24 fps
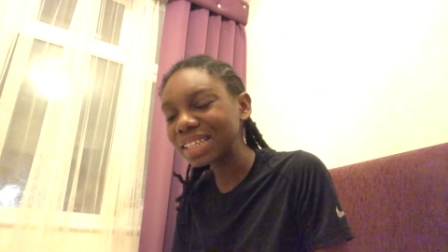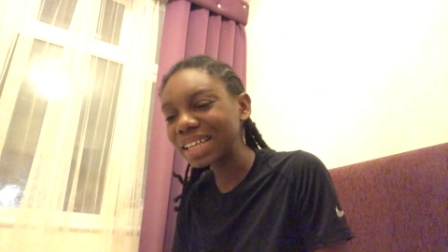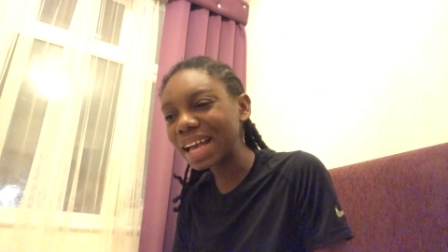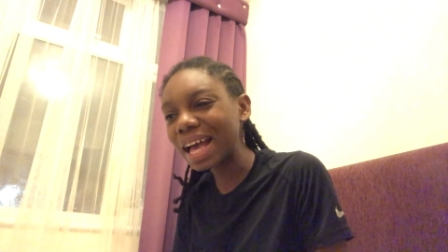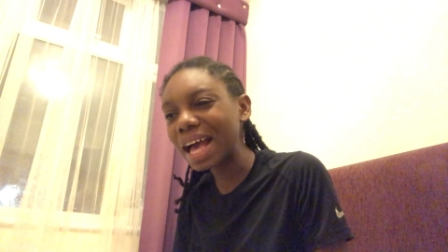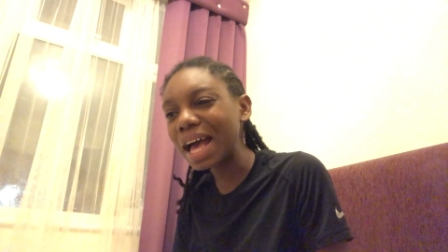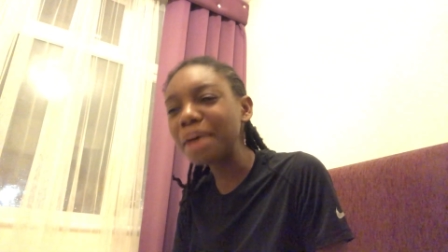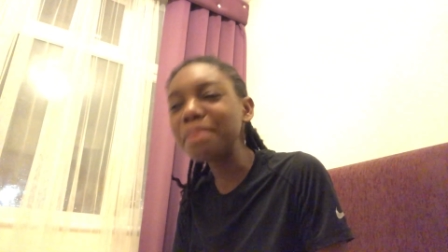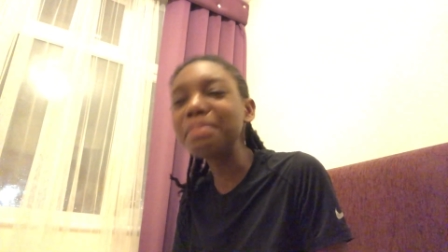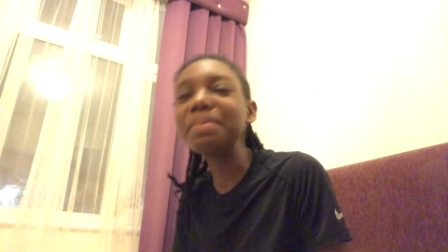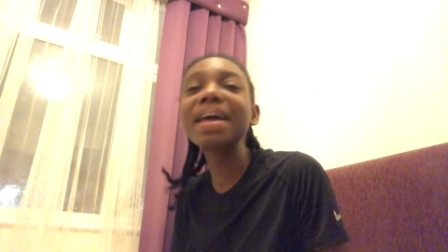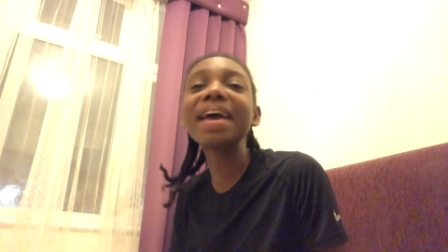
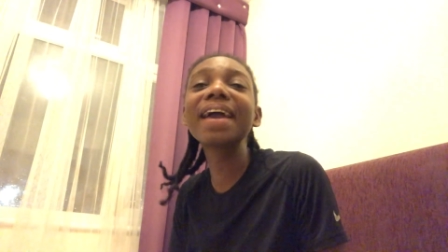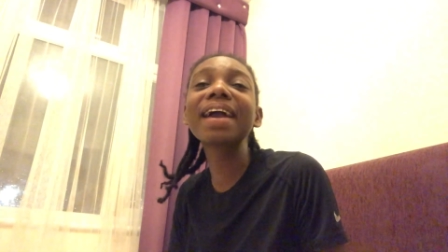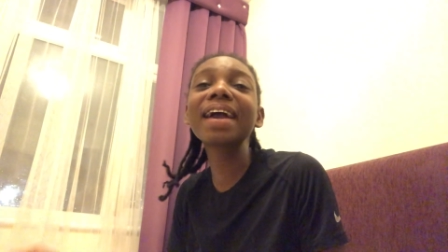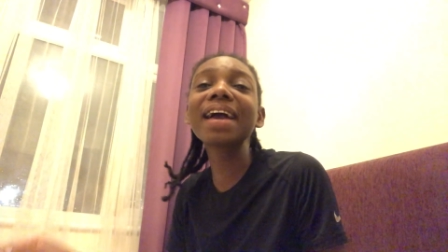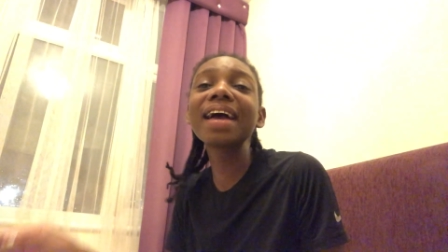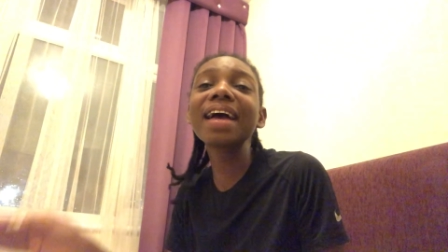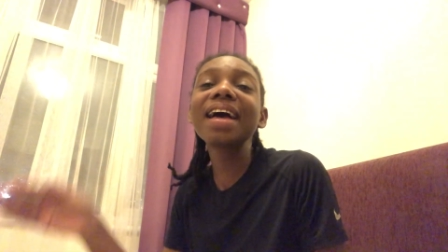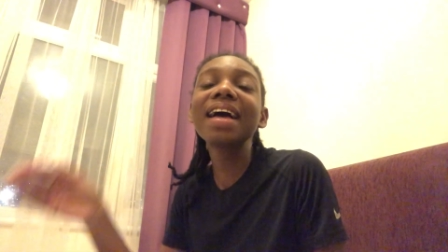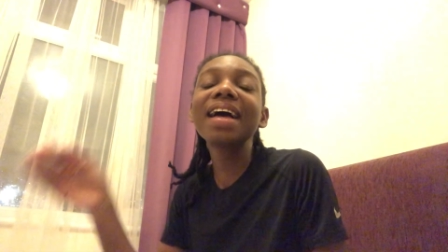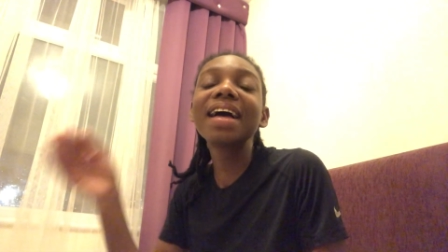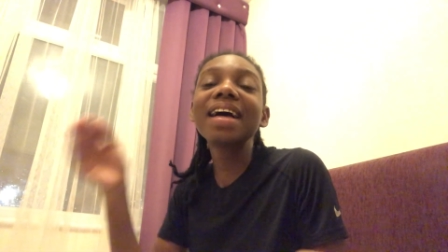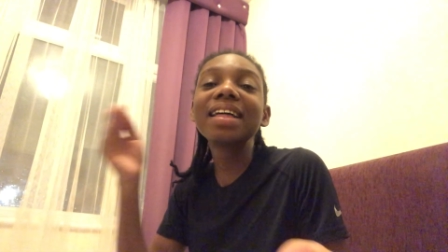I'm like,
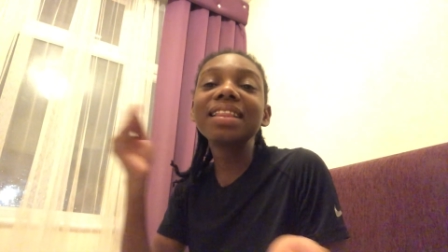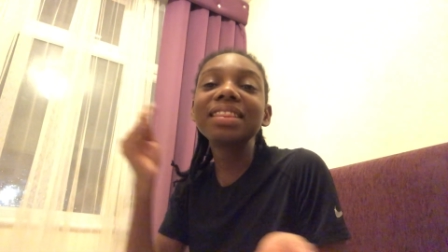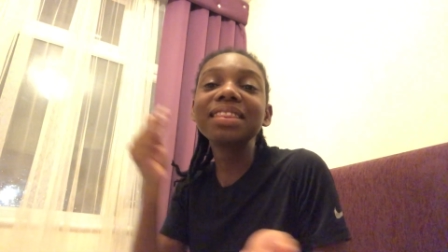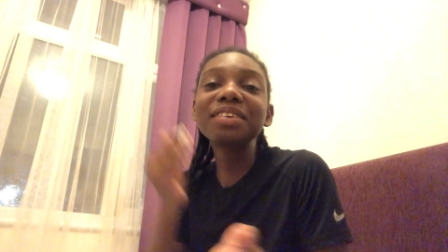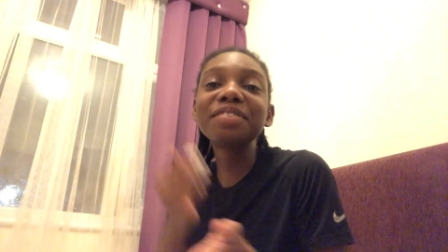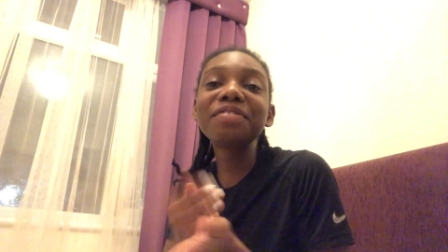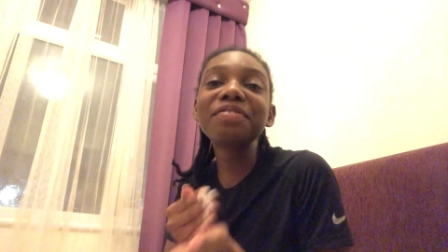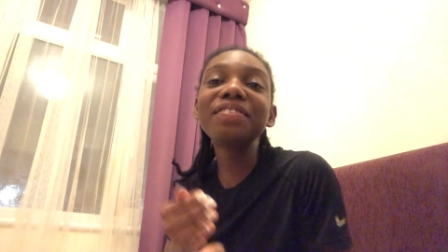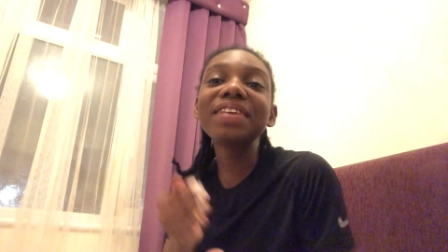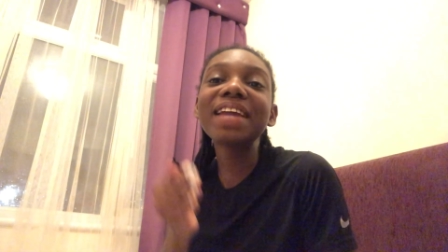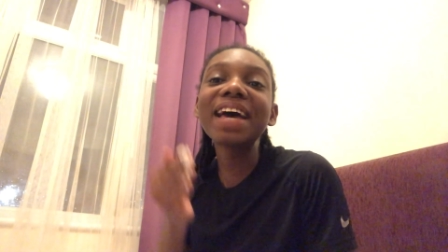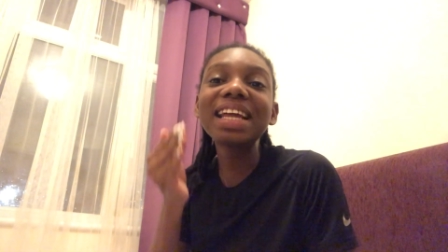the
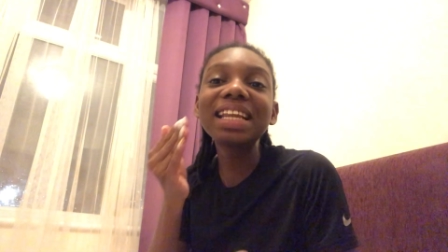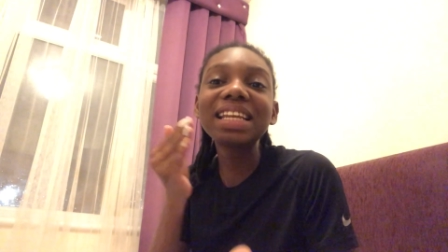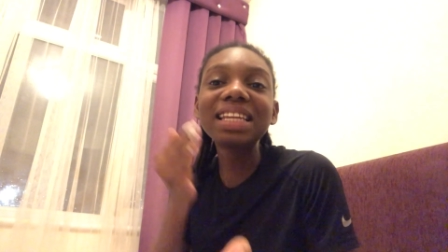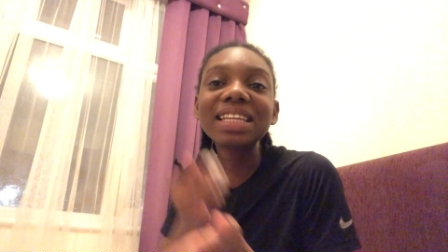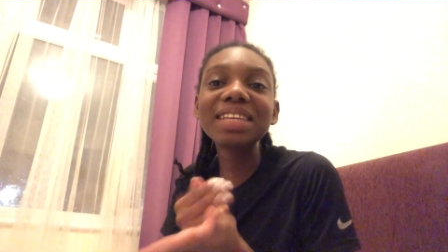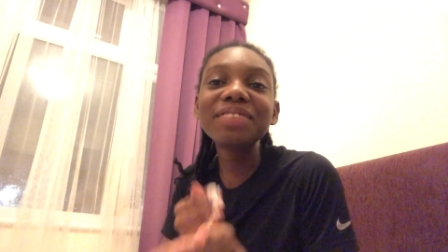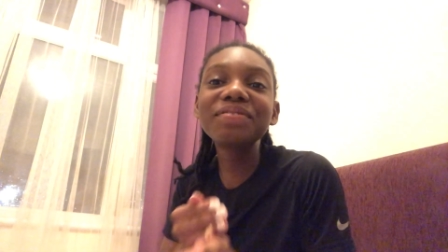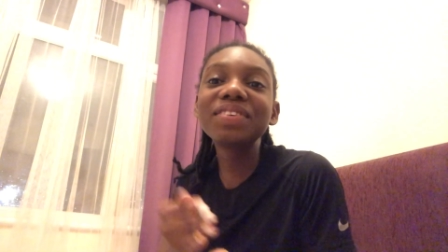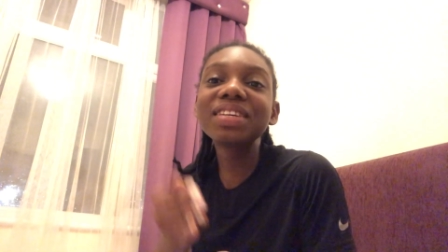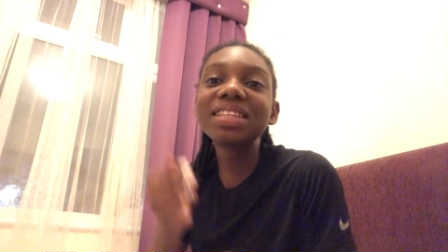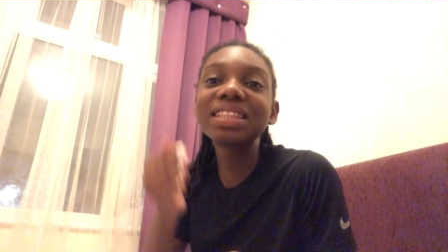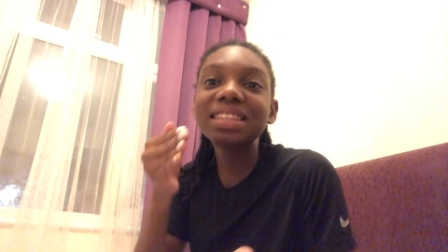flight
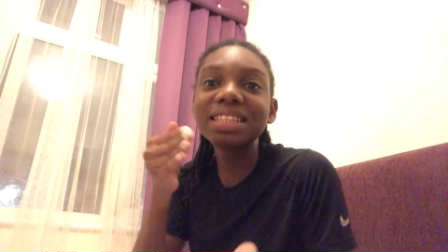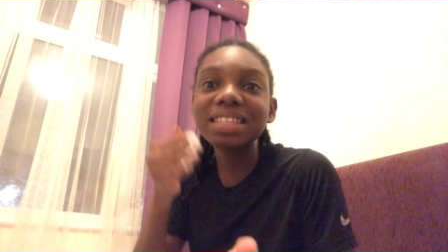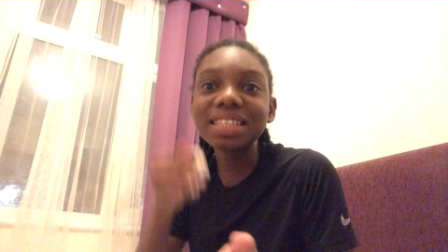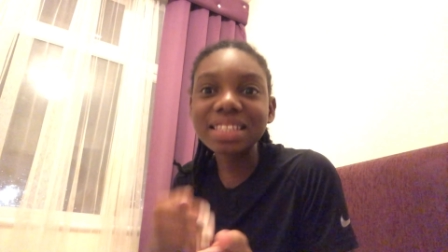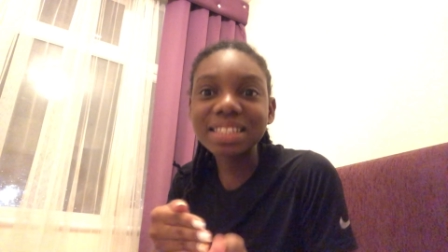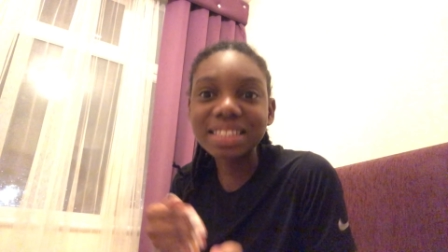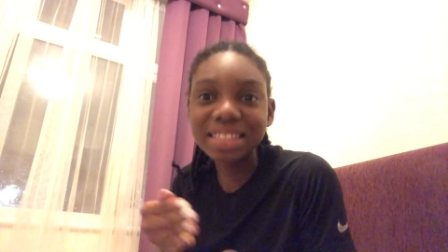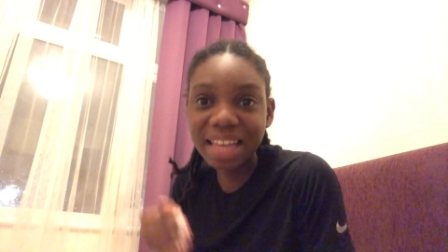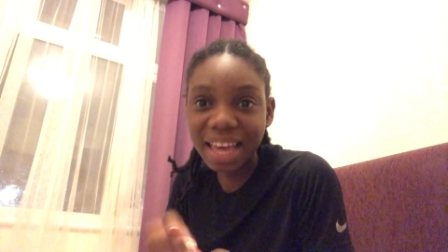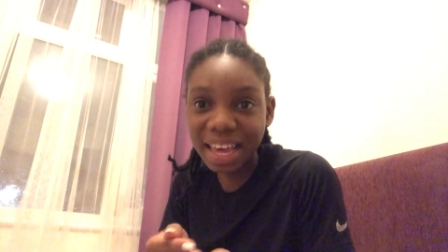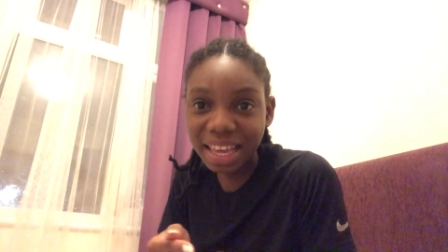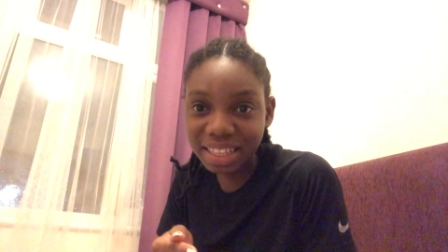leaving
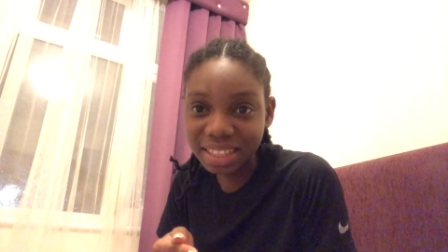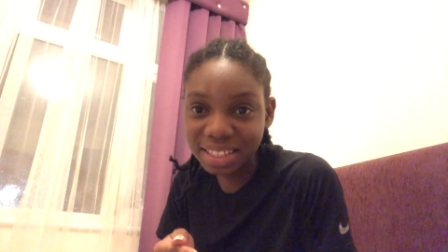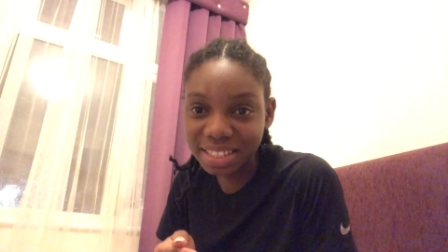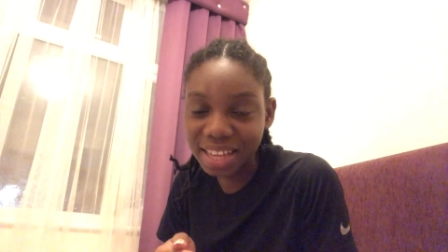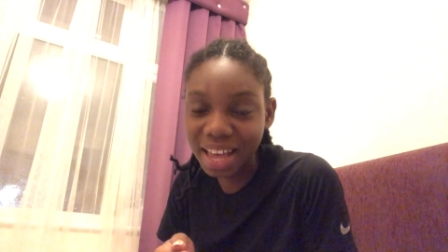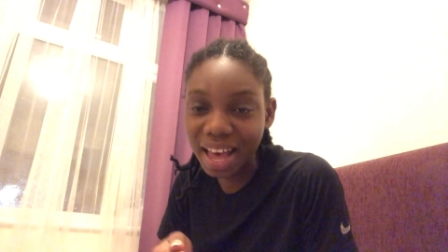this night,